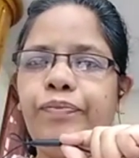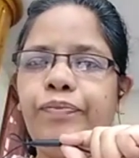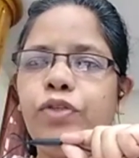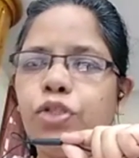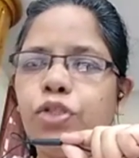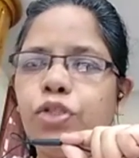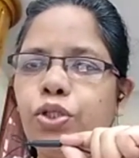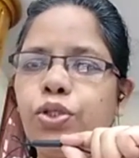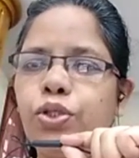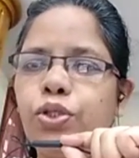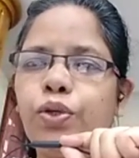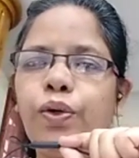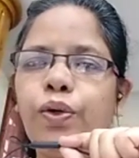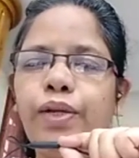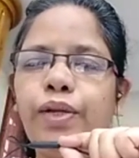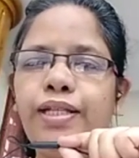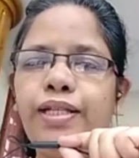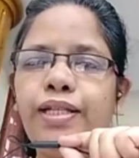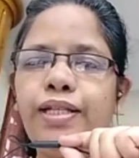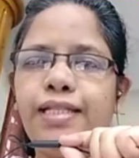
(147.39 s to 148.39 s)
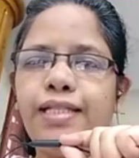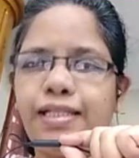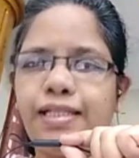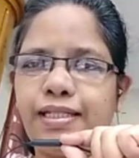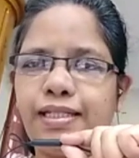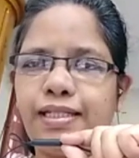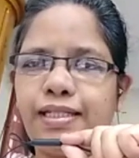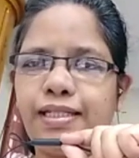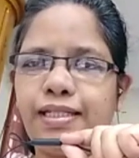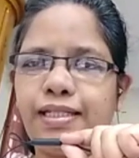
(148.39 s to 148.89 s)
Tuticorin
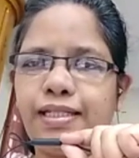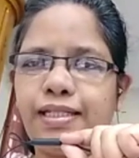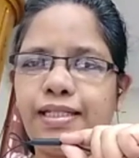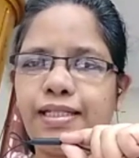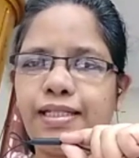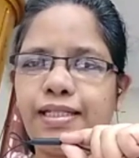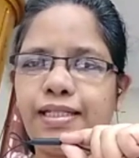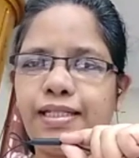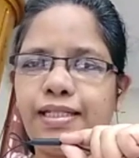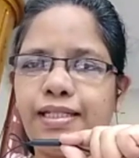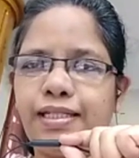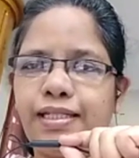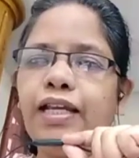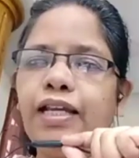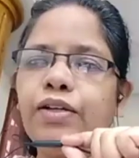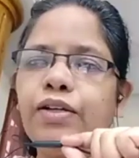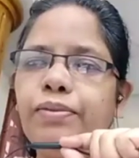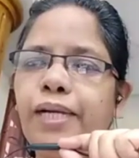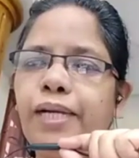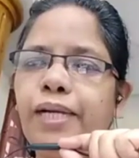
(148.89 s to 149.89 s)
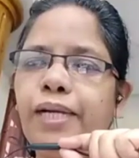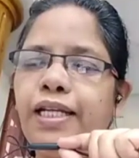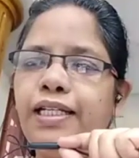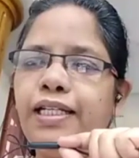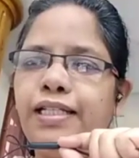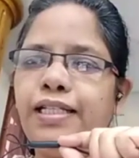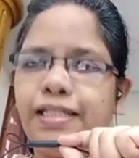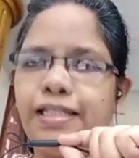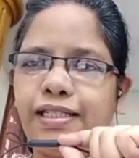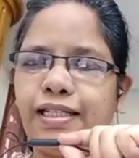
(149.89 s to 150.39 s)
district, Kanyakumari
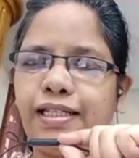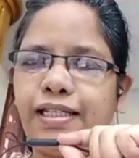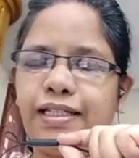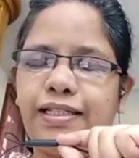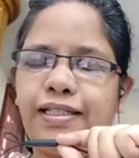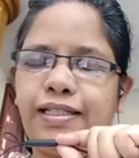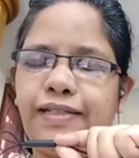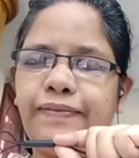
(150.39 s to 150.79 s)
district.